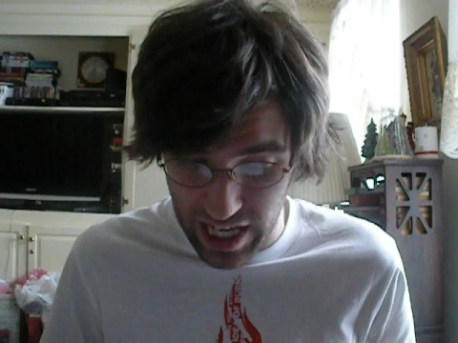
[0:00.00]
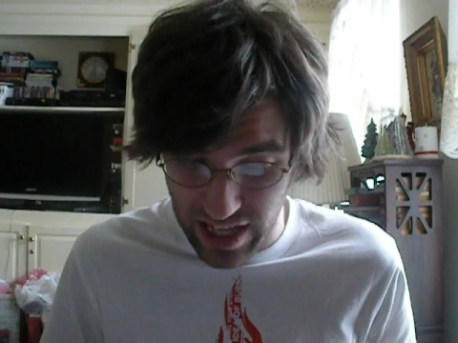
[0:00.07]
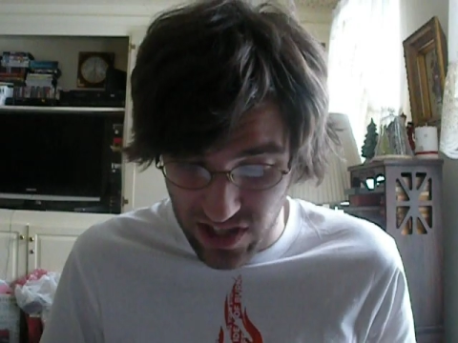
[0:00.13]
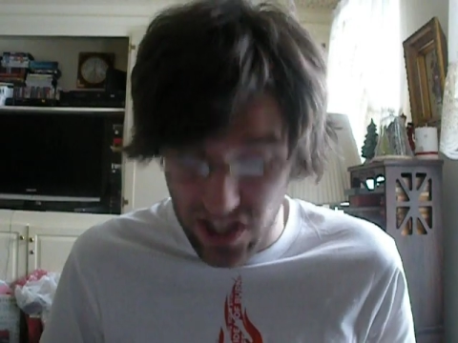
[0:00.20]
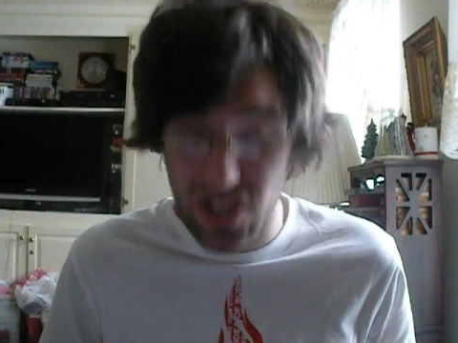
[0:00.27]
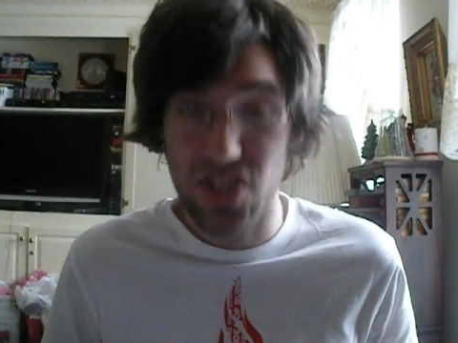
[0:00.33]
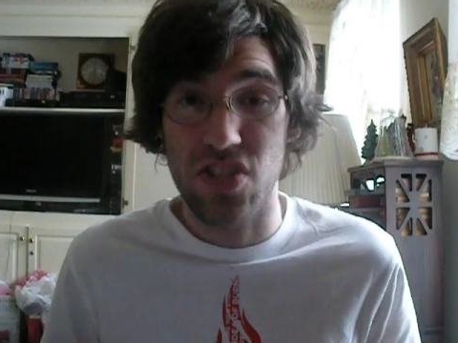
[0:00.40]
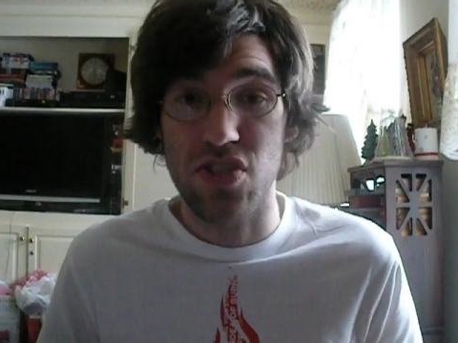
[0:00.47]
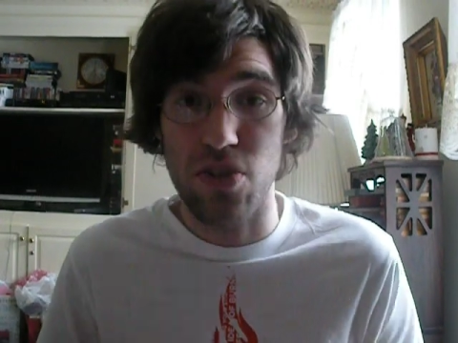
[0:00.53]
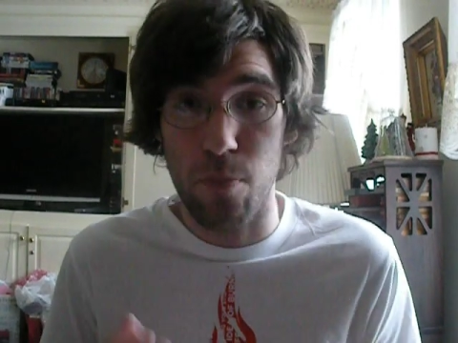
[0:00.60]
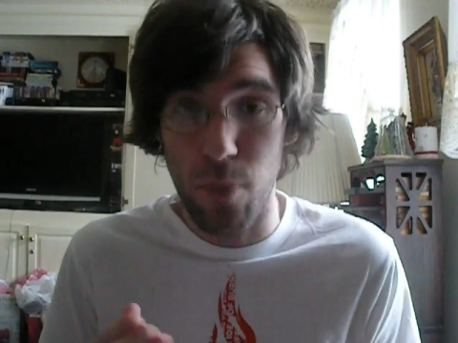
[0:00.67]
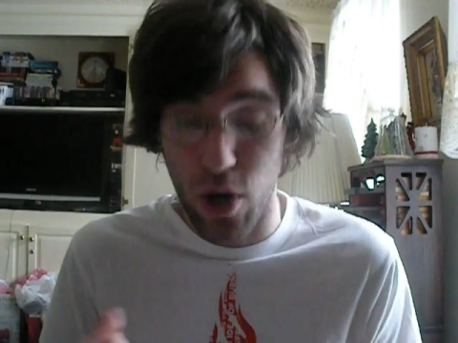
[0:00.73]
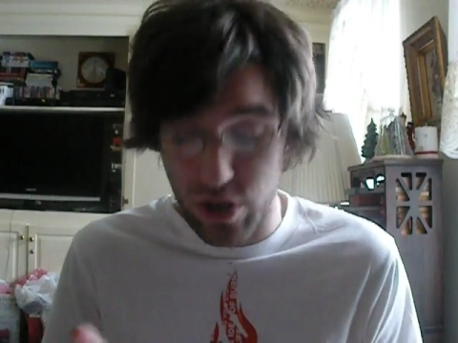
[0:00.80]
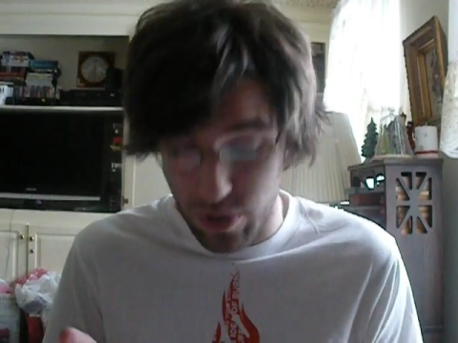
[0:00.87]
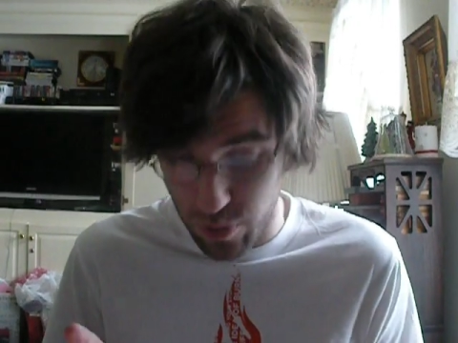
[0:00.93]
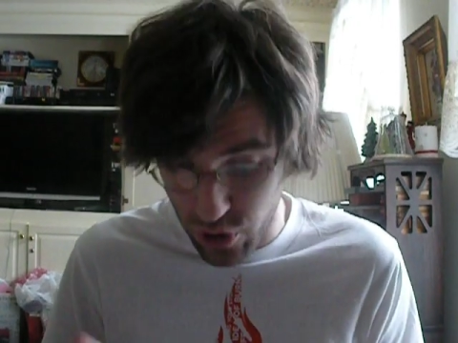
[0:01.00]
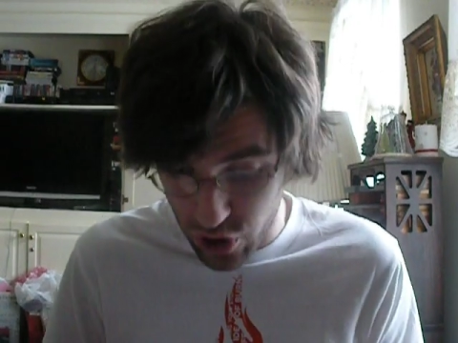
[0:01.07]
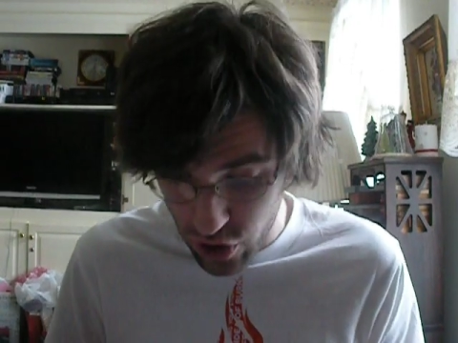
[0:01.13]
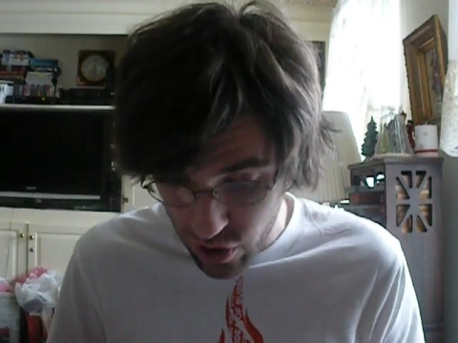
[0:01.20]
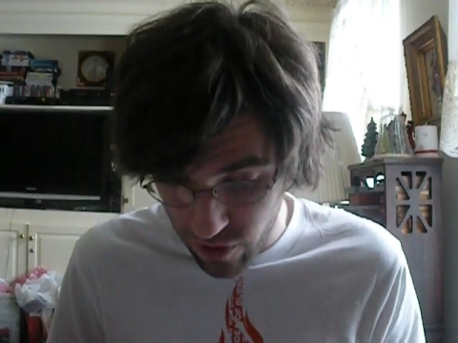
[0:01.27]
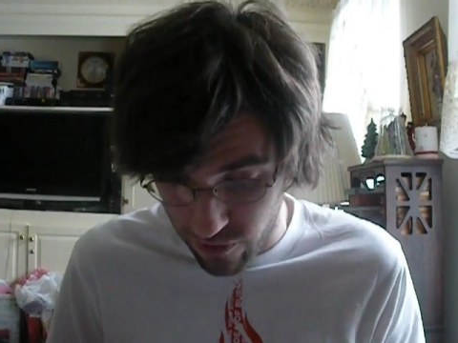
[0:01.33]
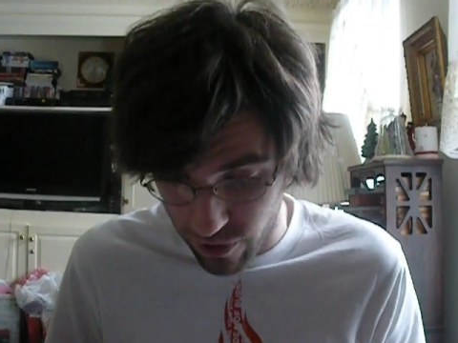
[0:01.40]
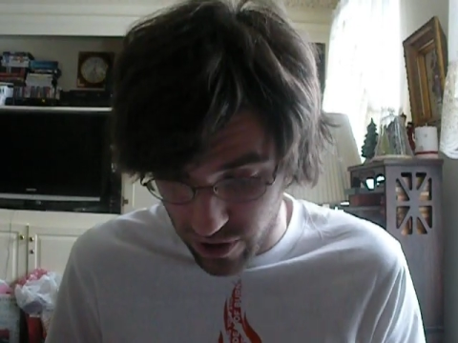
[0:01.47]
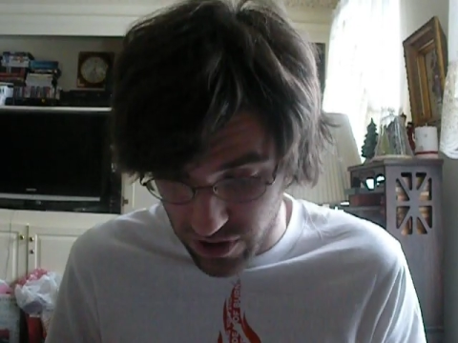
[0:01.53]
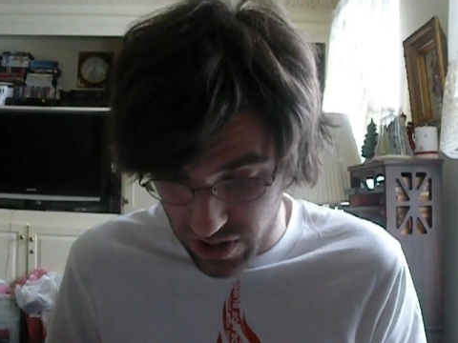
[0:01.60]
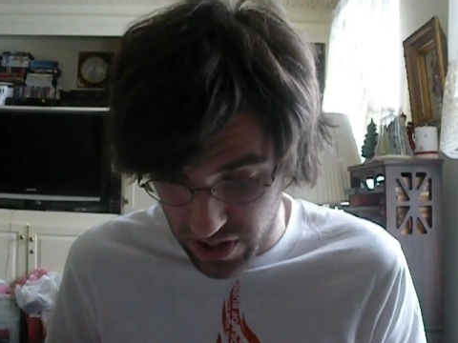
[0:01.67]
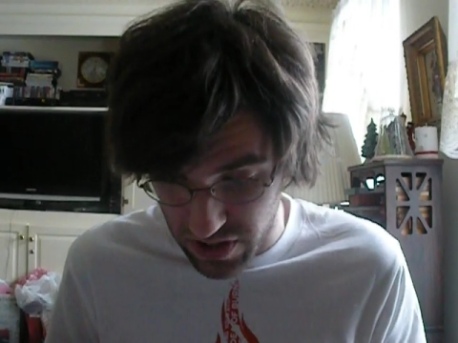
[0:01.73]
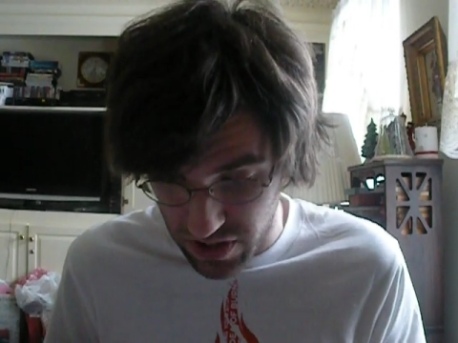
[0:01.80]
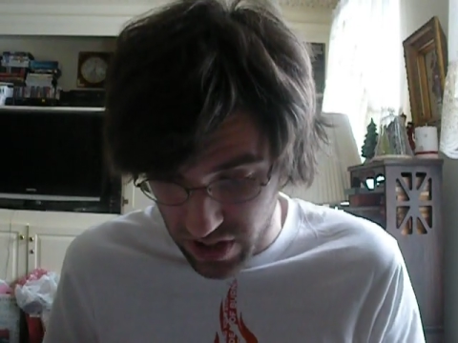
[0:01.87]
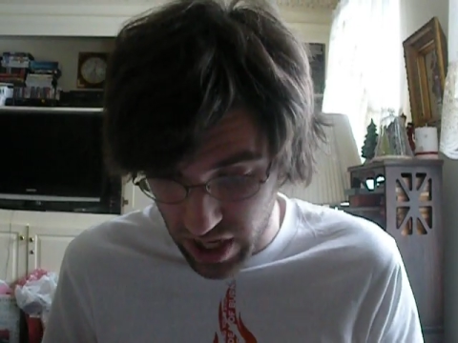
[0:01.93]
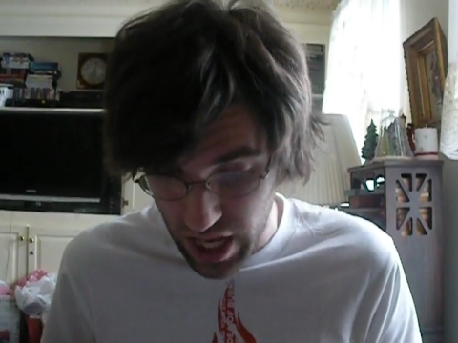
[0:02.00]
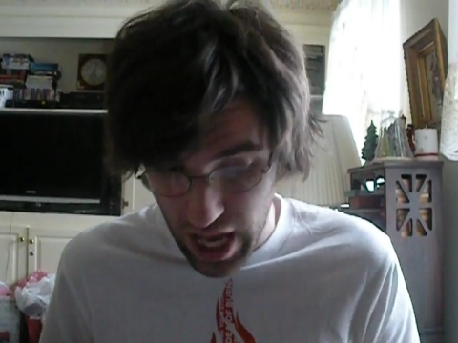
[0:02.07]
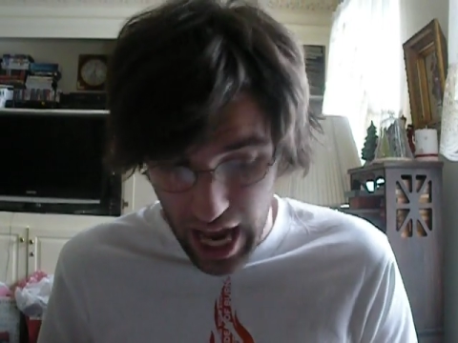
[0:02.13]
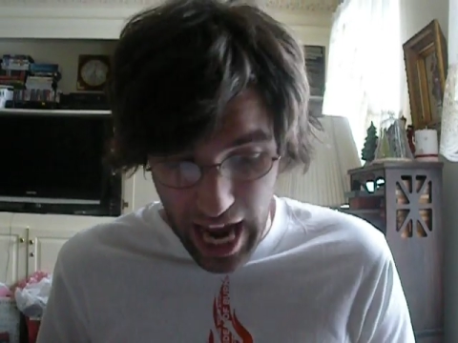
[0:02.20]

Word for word: the existence of multiple universes,